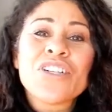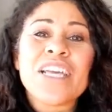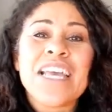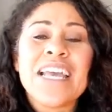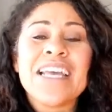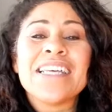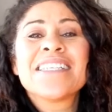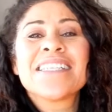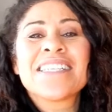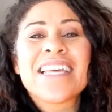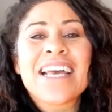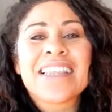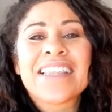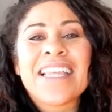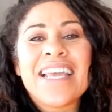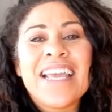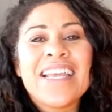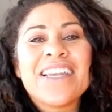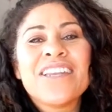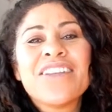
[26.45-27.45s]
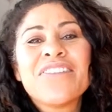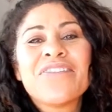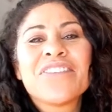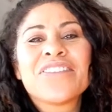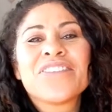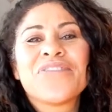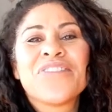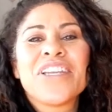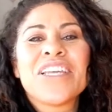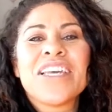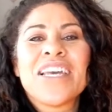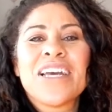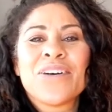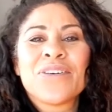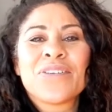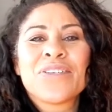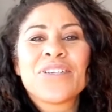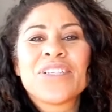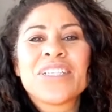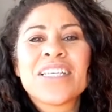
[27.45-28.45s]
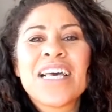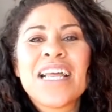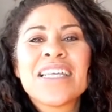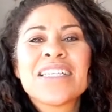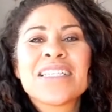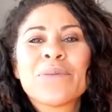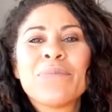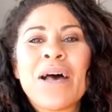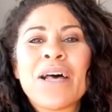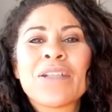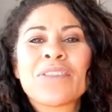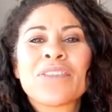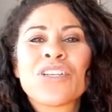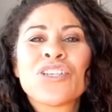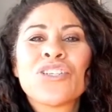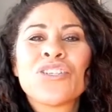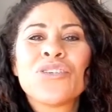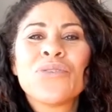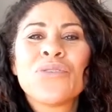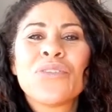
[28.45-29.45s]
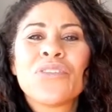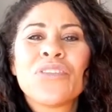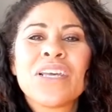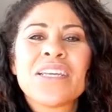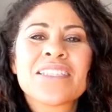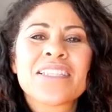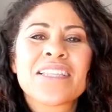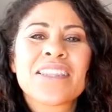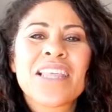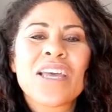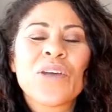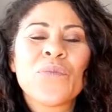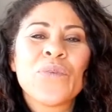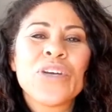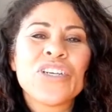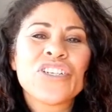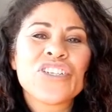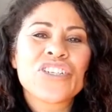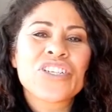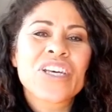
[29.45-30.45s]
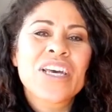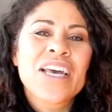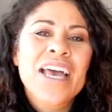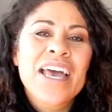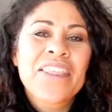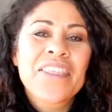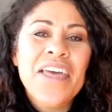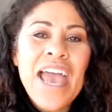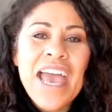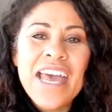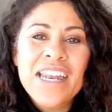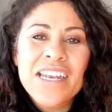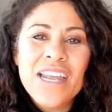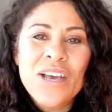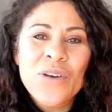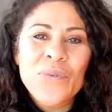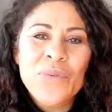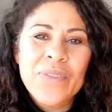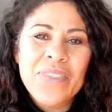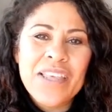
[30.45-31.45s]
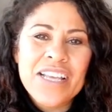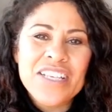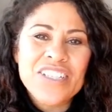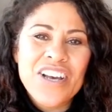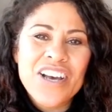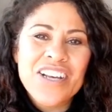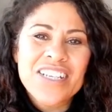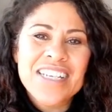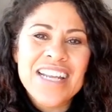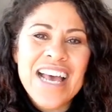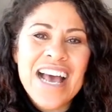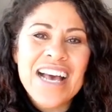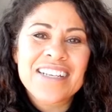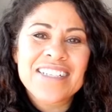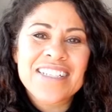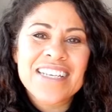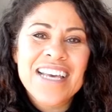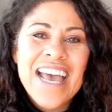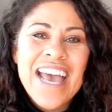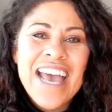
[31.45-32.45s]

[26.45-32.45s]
guest at the end of this video to tell us about the two things that they wished they had known when they started out